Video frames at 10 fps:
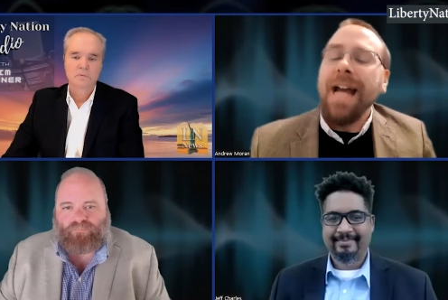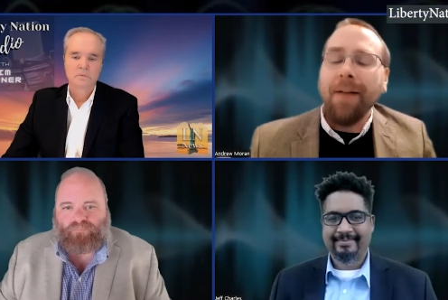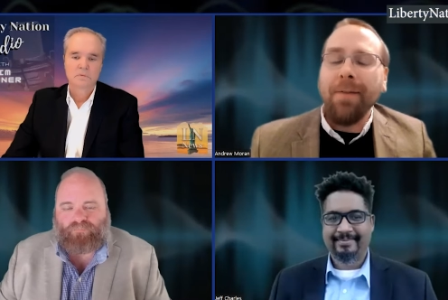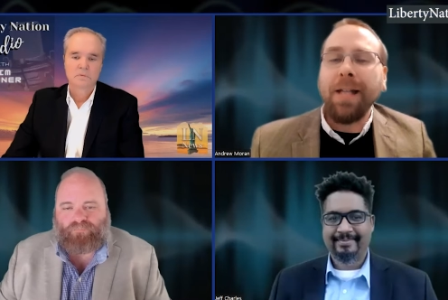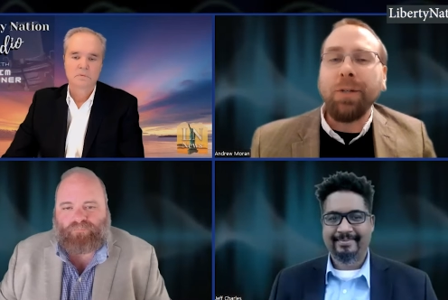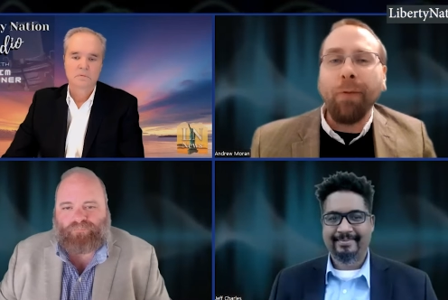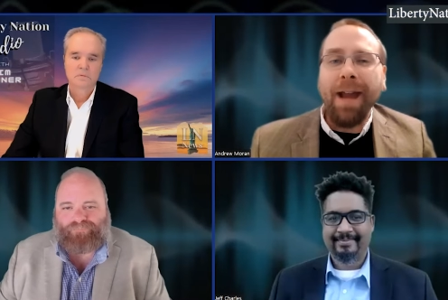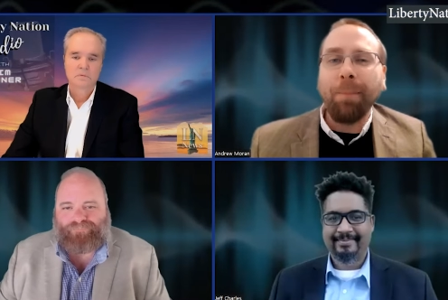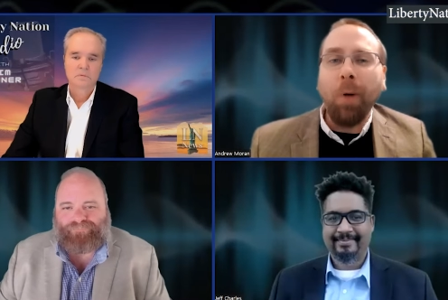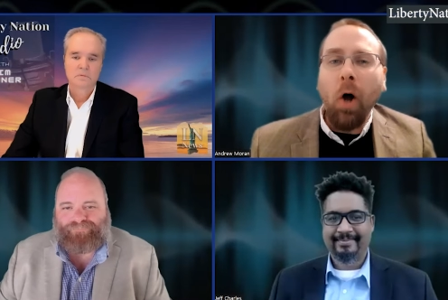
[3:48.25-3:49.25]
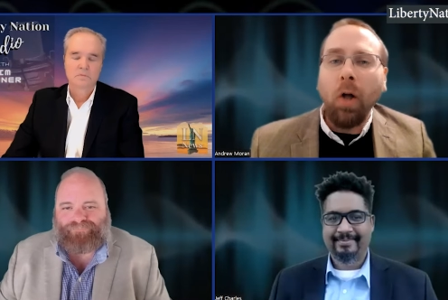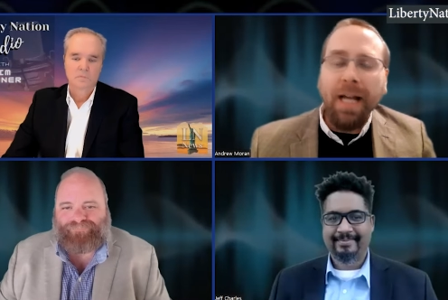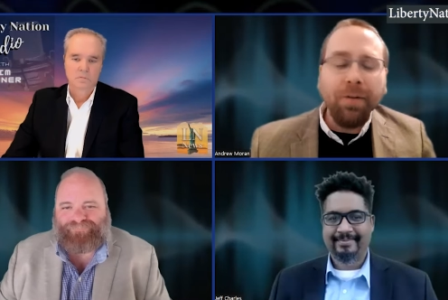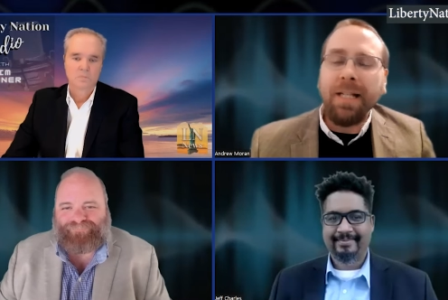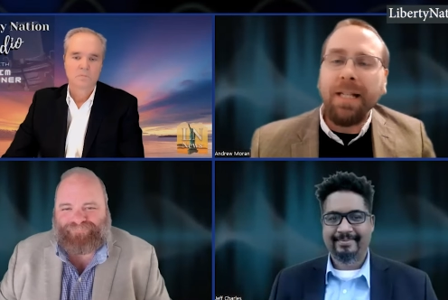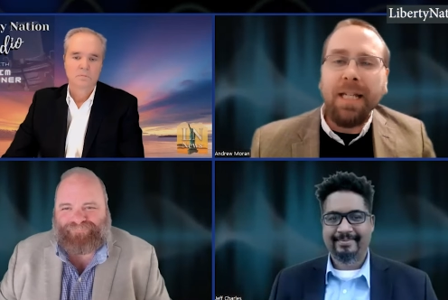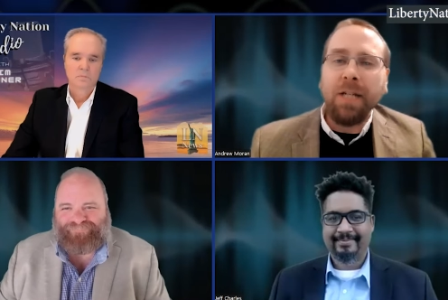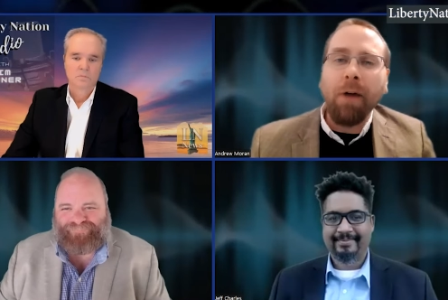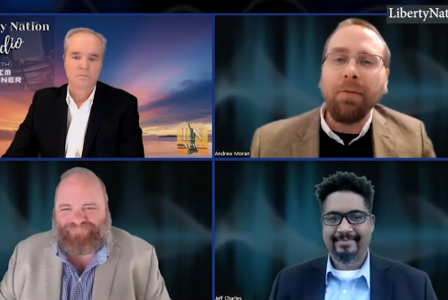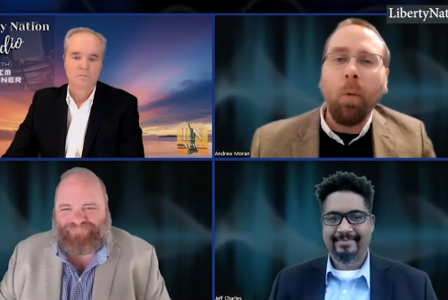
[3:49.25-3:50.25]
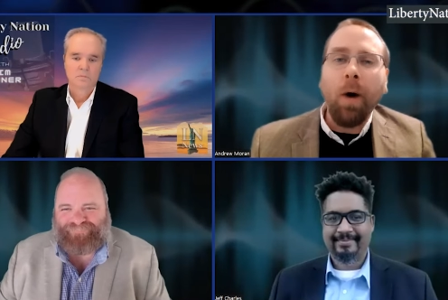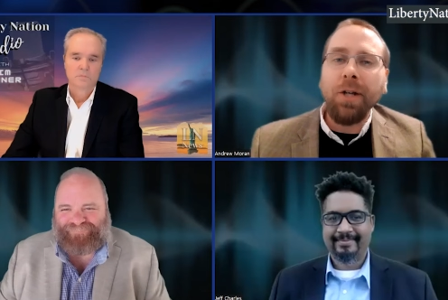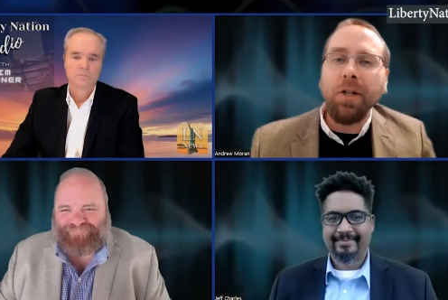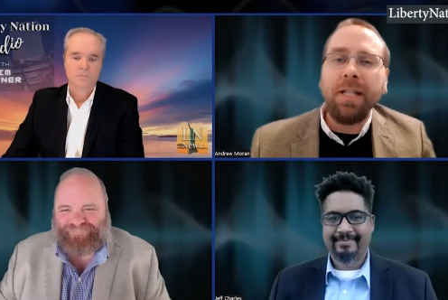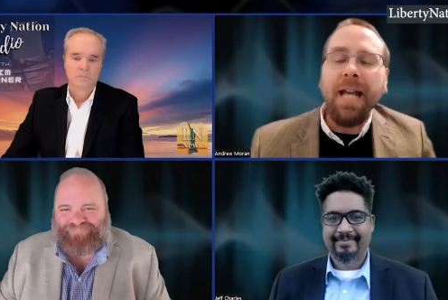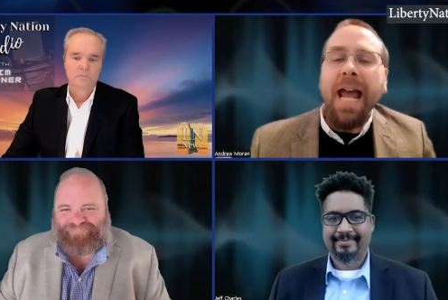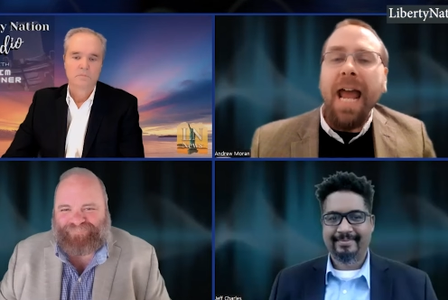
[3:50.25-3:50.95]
Speaker 1: and that's Rand Paul. Ever since he arrived to Washington,